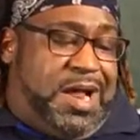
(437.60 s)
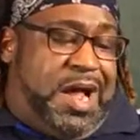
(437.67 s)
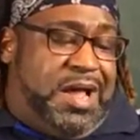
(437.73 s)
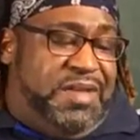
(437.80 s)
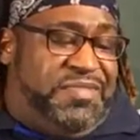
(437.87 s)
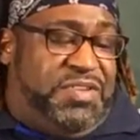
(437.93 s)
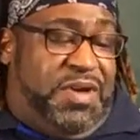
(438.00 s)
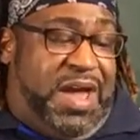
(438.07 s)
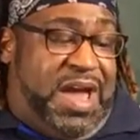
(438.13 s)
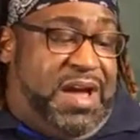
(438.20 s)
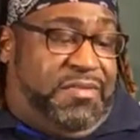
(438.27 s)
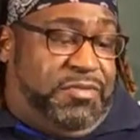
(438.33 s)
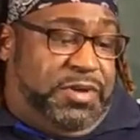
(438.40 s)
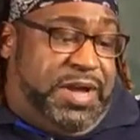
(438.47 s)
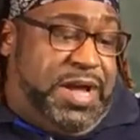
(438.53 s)
if you
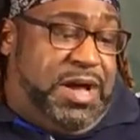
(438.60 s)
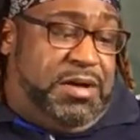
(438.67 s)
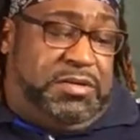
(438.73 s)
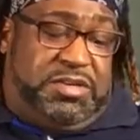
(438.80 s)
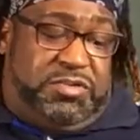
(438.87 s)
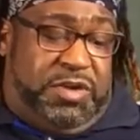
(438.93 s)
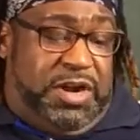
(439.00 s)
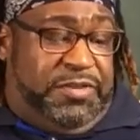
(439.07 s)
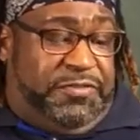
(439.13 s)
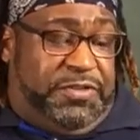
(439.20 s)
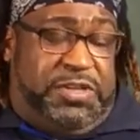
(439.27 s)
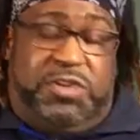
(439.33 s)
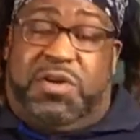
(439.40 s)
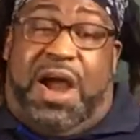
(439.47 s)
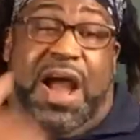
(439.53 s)
have Real, great for
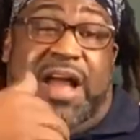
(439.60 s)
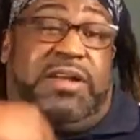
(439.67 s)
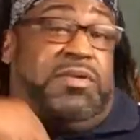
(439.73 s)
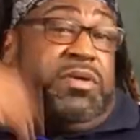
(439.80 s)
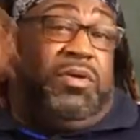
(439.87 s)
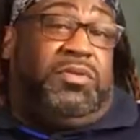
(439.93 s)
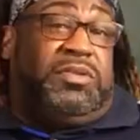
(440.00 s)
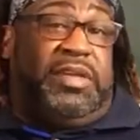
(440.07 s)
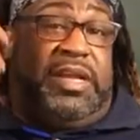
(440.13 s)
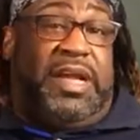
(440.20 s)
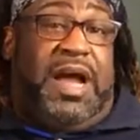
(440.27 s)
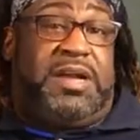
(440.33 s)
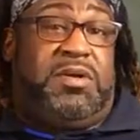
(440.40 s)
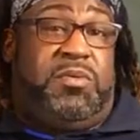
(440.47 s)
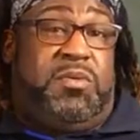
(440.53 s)
you. I don't hold any.
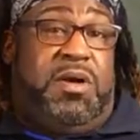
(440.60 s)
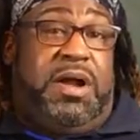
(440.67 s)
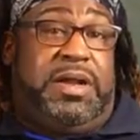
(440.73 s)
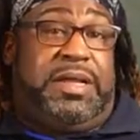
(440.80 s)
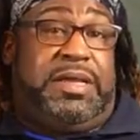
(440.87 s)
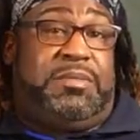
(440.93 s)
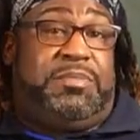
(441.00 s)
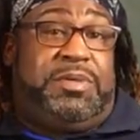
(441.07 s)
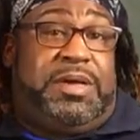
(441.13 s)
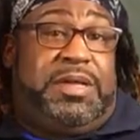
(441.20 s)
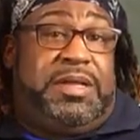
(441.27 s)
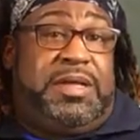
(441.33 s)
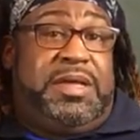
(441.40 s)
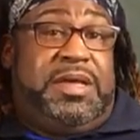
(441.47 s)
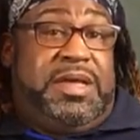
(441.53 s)
I don't want any. But
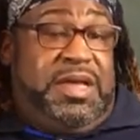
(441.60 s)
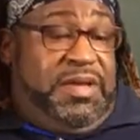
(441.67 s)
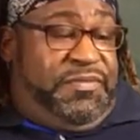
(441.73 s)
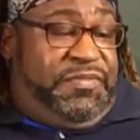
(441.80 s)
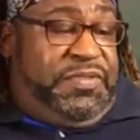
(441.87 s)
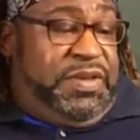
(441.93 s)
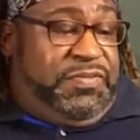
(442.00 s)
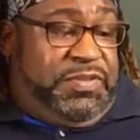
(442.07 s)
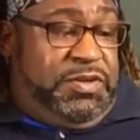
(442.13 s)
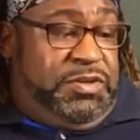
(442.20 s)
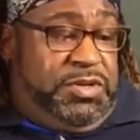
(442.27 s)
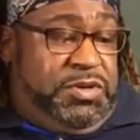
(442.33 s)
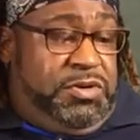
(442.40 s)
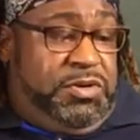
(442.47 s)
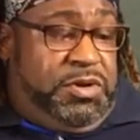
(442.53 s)
if you
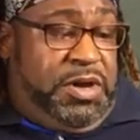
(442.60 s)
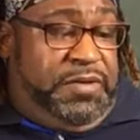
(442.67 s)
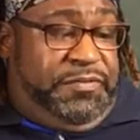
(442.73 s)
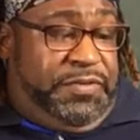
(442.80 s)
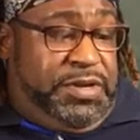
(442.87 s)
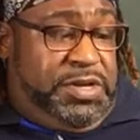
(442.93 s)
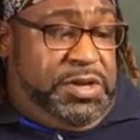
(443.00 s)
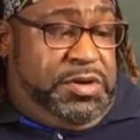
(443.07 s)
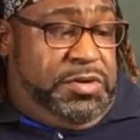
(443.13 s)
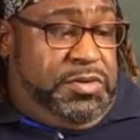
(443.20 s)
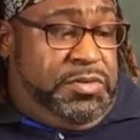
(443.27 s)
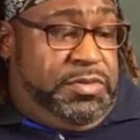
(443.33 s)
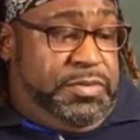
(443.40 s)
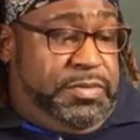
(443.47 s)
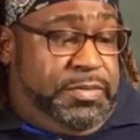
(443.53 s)
do, good for
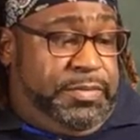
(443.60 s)
you.